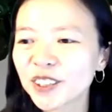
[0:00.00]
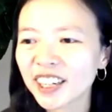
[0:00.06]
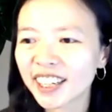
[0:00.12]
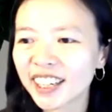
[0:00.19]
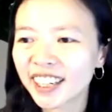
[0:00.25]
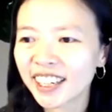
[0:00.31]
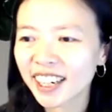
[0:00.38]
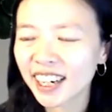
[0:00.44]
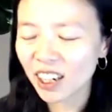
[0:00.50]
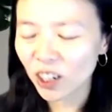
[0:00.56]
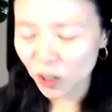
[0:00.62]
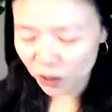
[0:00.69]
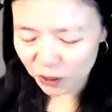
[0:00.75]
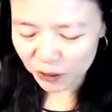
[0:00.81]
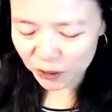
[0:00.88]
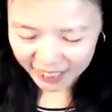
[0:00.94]
on
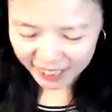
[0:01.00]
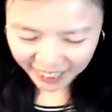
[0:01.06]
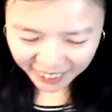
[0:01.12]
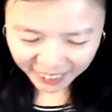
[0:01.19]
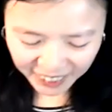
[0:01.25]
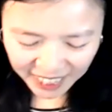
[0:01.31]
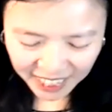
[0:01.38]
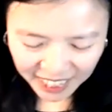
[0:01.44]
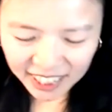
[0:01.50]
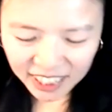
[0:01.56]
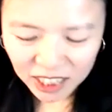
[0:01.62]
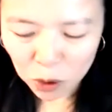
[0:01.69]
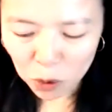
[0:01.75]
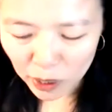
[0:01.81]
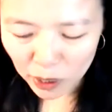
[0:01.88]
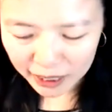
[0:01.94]
autoscale.
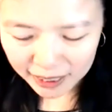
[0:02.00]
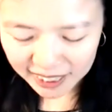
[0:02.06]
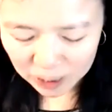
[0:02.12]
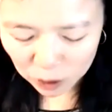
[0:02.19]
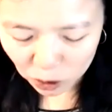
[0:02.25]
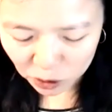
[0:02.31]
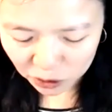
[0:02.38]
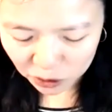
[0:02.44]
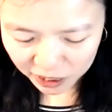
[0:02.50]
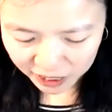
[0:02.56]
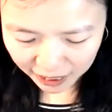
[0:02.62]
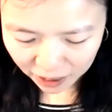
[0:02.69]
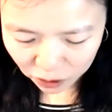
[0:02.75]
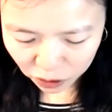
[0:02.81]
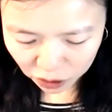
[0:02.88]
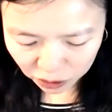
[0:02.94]
So what is
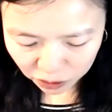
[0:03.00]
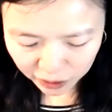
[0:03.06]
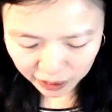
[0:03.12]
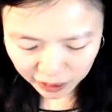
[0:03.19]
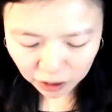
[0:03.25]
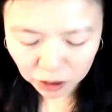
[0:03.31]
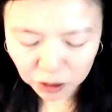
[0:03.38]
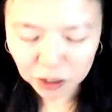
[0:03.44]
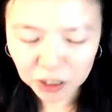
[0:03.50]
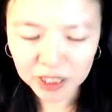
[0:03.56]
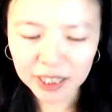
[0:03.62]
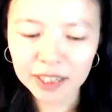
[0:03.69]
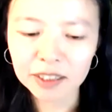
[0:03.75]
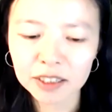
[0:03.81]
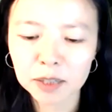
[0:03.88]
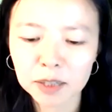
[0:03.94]
autoscale doing?
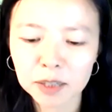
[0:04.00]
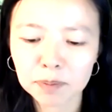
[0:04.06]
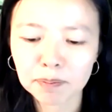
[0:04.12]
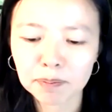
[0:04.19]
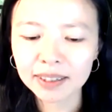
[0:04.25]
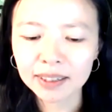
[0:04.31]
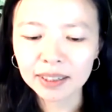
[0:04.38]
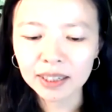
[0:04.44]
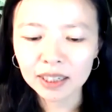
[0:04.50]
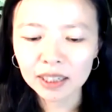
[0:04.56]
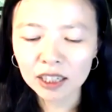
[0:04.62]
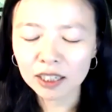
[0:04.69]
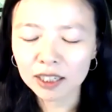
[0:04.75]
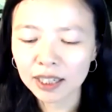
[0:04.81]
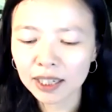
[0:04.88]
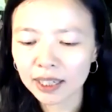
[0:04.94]
Autoscale is basically
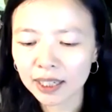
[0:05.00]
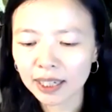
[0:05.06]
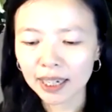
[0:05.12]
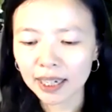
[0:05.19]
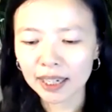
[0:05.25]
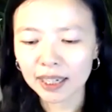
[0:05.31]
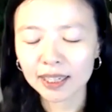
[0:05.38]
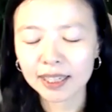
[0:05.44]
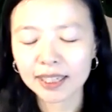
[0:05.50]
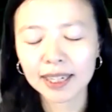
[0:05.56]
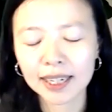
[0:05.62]
looking at